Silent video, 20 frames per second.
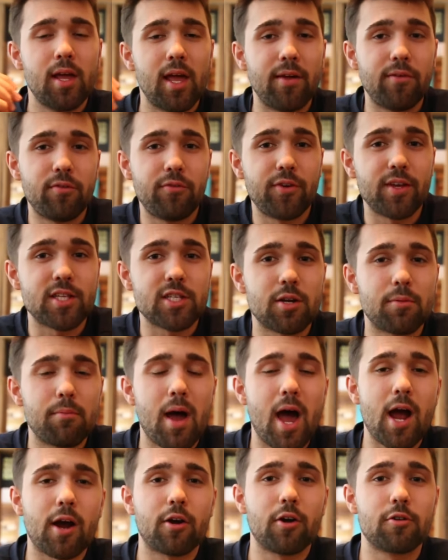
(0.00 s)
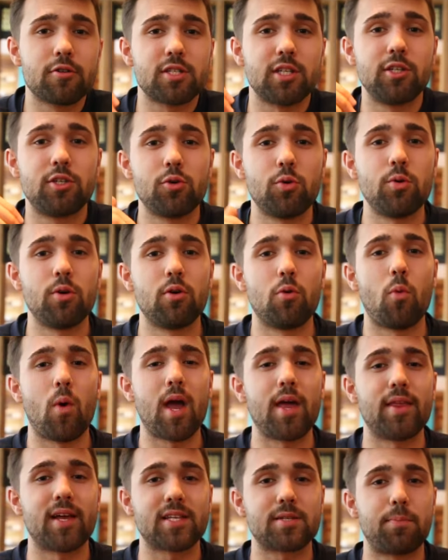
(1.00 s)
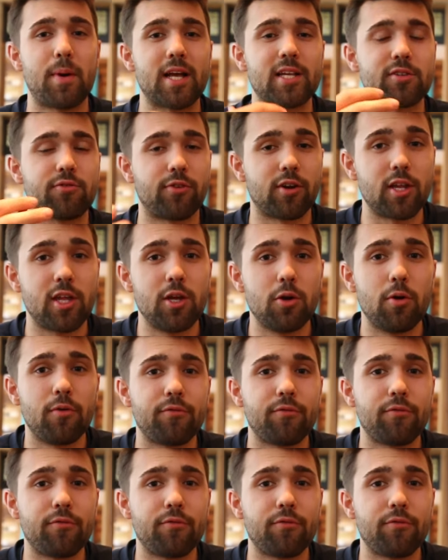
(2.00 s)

if it fits your macros and do it in a way that's best for you.